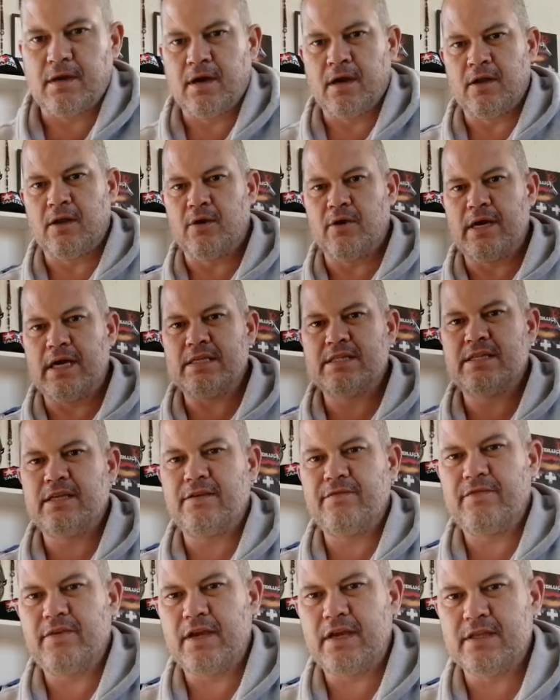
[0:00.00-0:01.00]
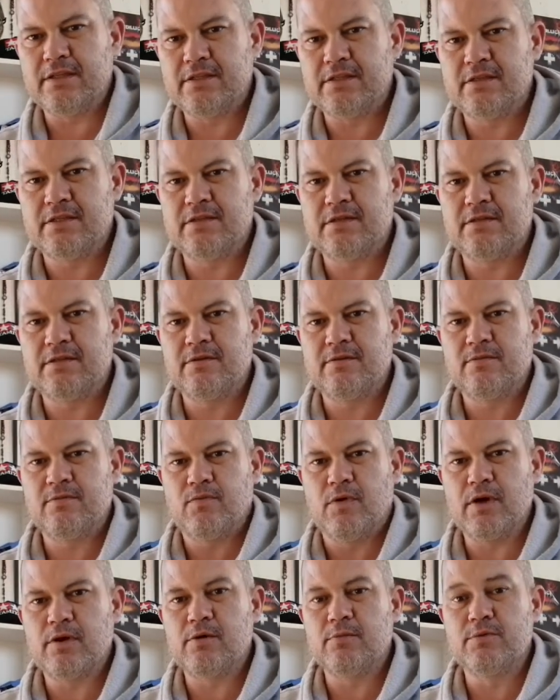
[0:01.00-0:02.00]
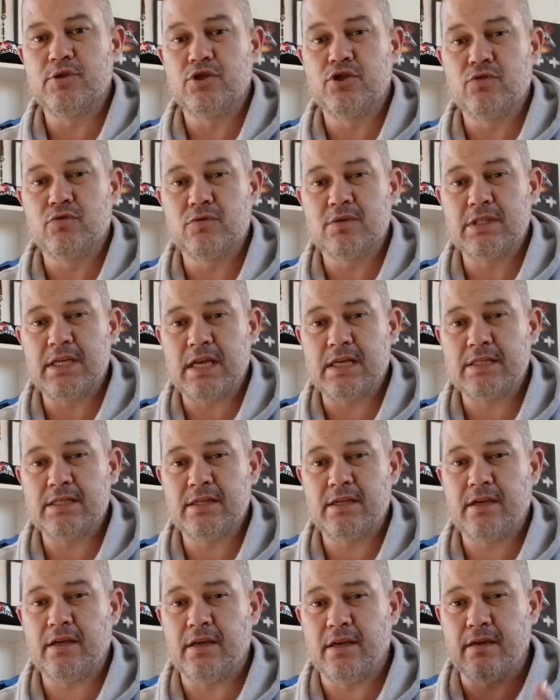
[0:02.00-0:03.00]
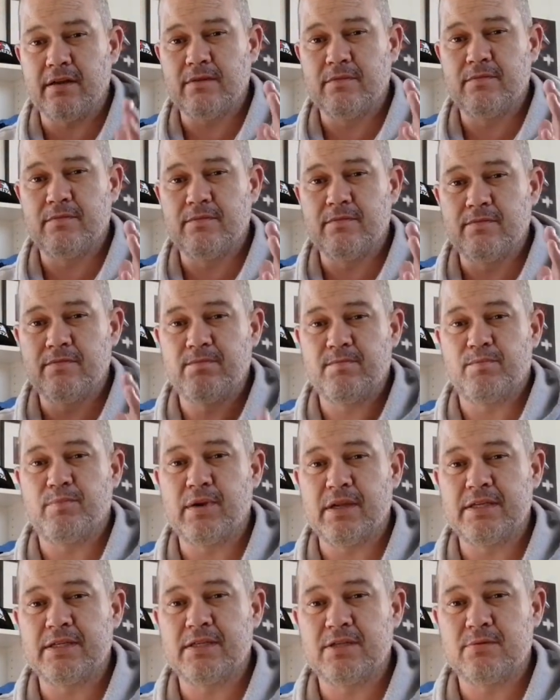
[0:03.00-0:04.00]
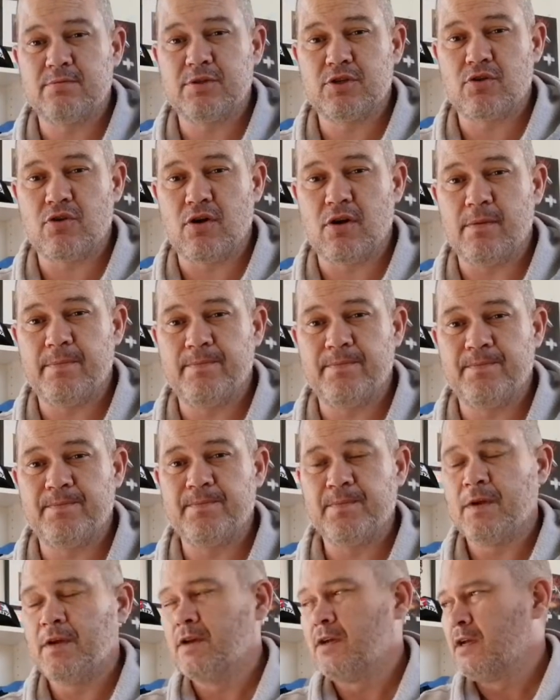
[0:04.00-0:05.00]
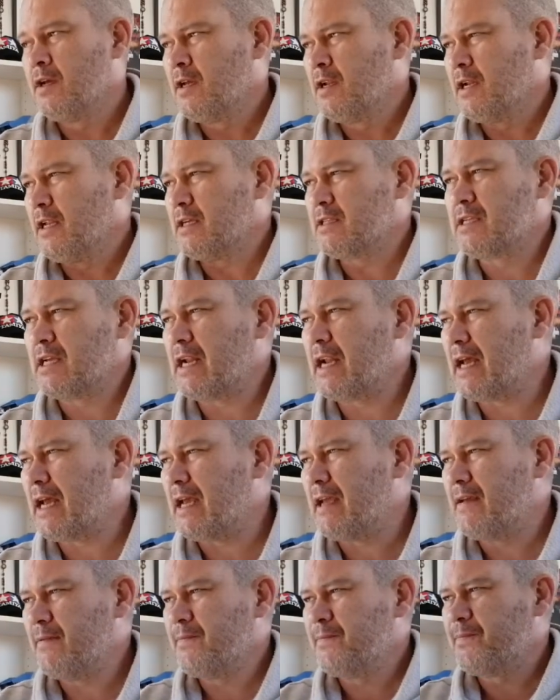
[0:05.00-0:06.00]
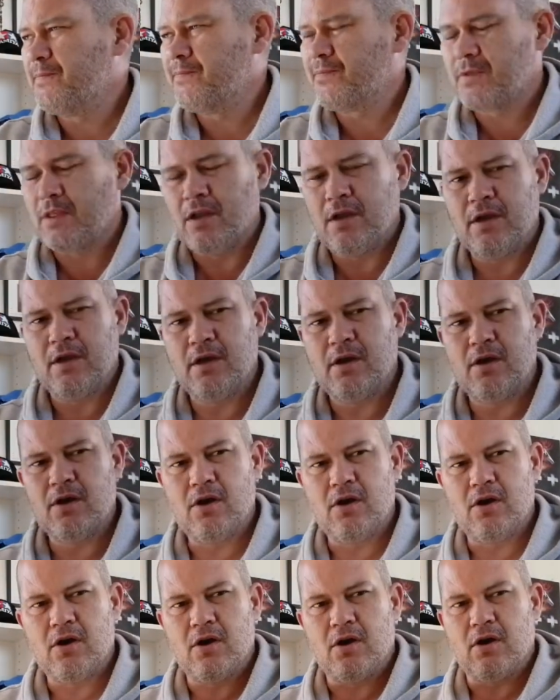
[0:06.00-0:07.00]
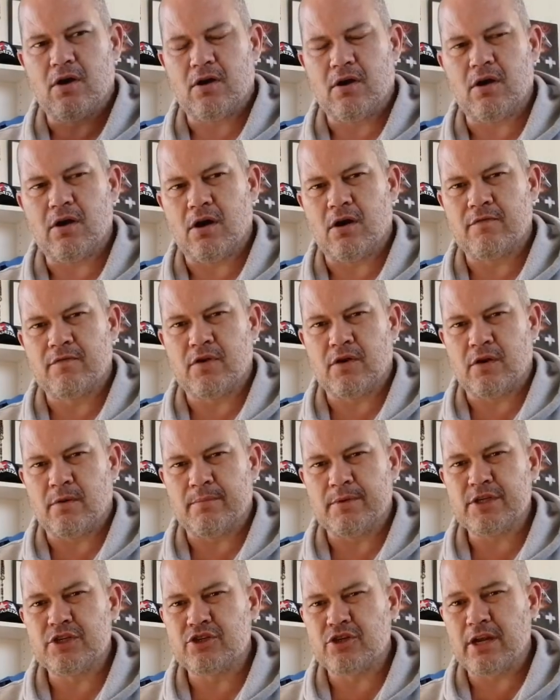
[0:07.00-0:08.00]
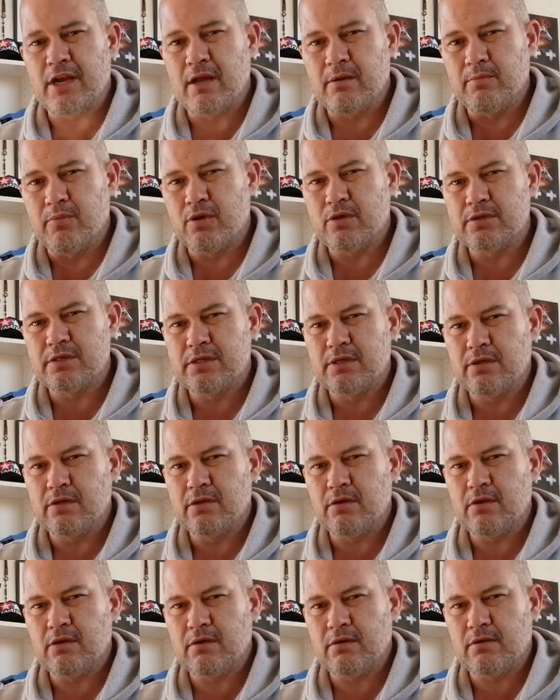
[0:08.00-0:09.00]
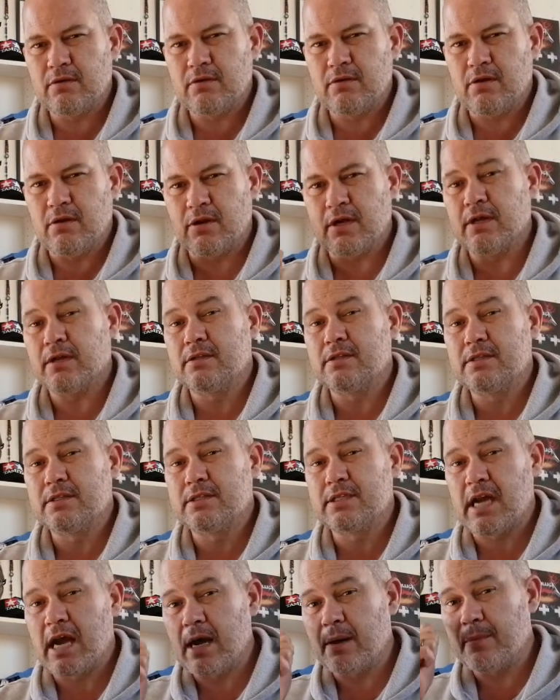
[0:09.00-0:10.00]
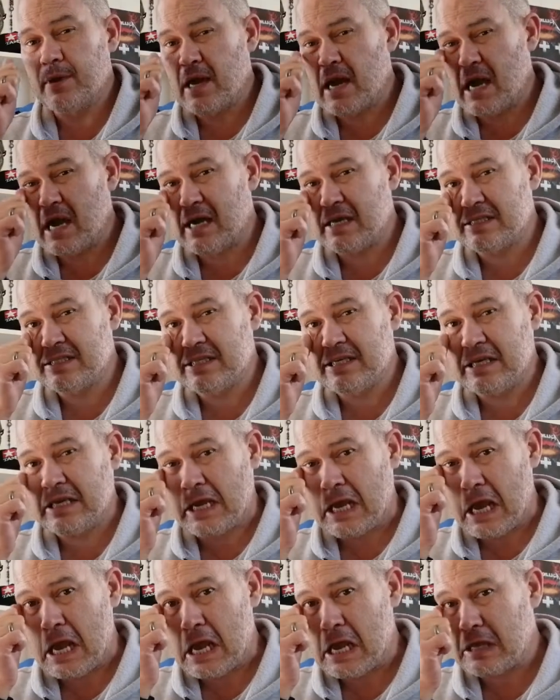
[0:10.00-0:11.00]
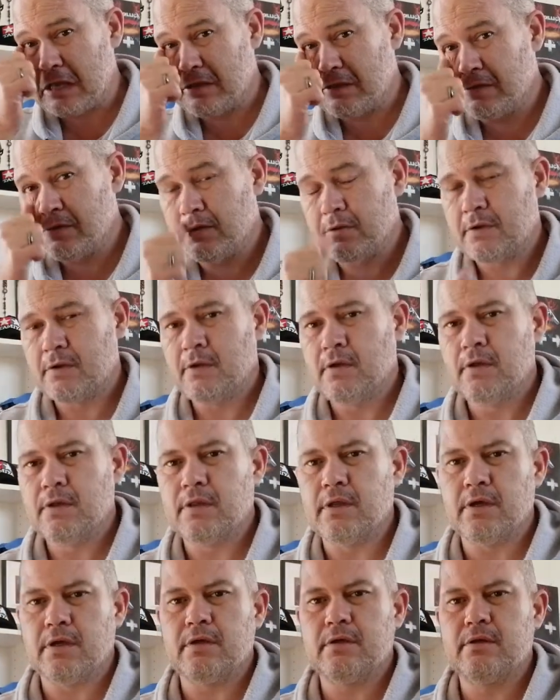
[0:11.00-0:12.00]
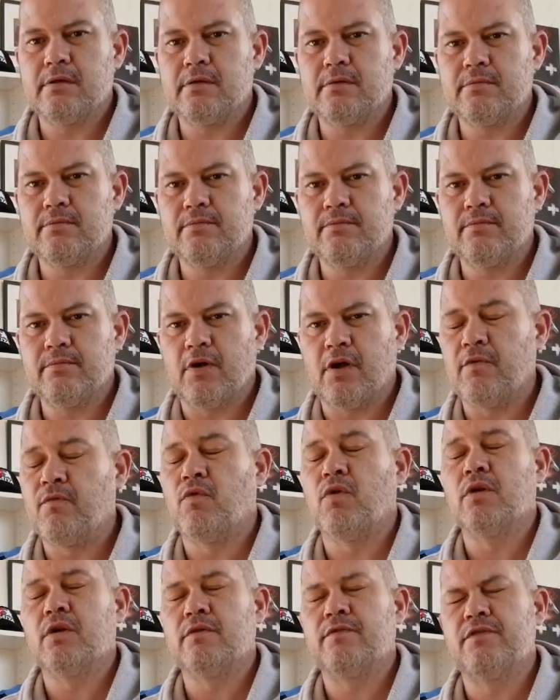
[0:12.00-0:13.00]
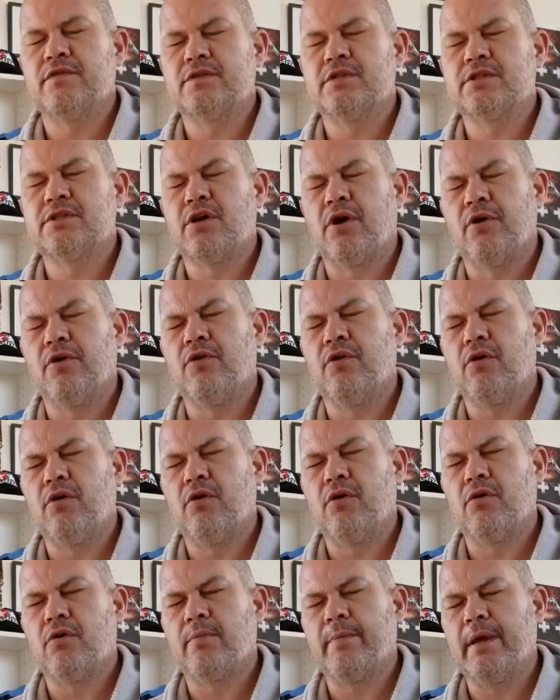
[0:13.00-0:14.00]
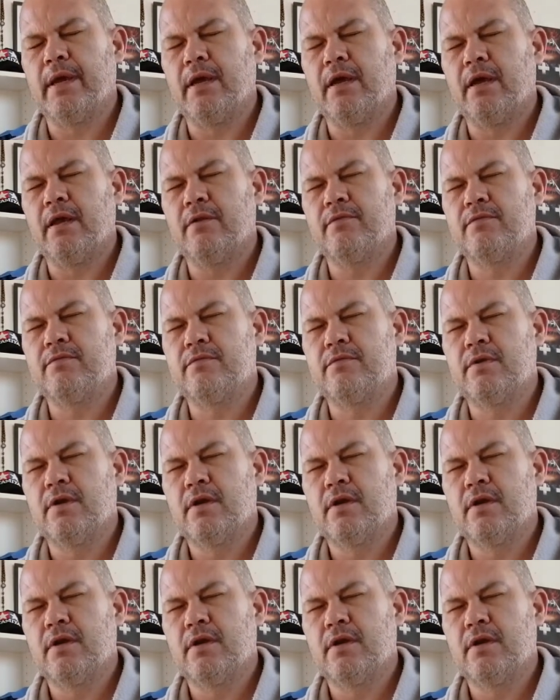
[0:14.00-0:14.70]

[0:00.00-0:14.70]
Hello RC fans, welcome to Sean's RC and please subscribe. Now today I've got a mystery unboxing on a Tamiya RC car that I've wanted for so long, man.